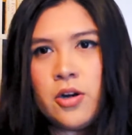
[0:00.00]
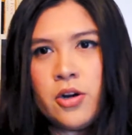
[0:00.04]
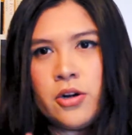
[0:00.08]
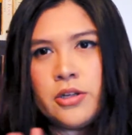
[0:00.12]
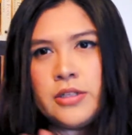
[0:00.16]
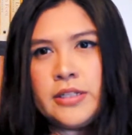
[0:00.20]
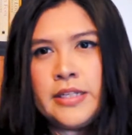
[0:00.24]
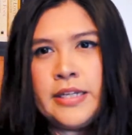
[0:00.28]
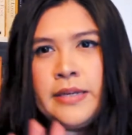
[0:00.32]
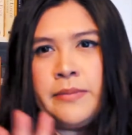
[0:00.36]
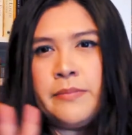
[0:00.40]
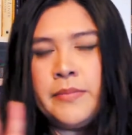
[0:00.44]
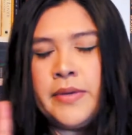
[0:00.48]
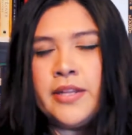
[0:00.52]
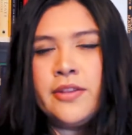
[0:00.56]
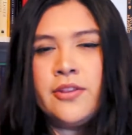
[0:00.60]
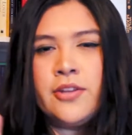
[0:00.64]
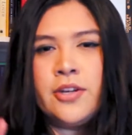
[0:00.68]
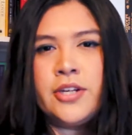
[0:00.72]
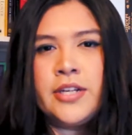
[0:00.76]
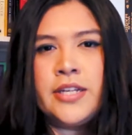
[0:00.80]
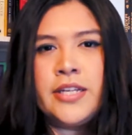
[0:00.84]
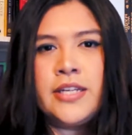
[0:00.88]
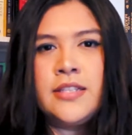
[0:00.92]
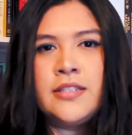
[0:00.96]
early mid
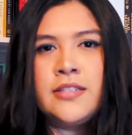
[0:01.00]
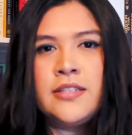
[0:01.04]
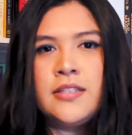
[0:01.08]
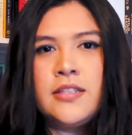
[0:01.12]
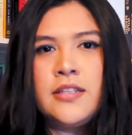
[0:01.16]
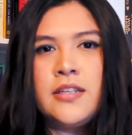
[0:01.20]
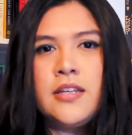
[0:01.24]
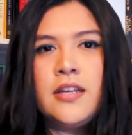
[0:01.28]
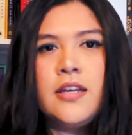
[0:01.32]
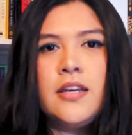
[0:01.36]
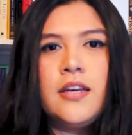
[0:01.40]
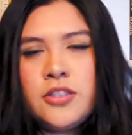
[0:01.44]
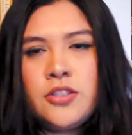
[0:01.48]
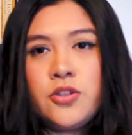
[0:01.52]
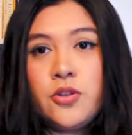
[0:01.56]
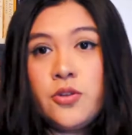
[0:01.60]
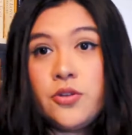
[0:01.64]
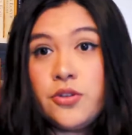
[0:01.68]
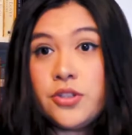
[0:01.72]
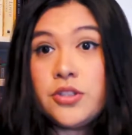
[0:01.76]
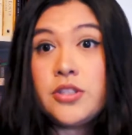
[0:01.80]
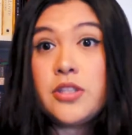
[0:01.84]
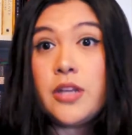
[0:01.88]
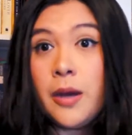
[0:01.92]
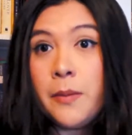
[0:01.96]
30s so
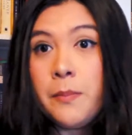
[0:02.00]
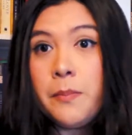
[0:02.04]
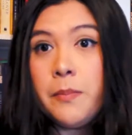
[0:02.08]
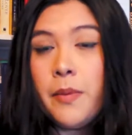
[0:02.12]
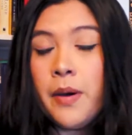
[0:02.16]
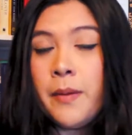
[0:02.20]
there's a,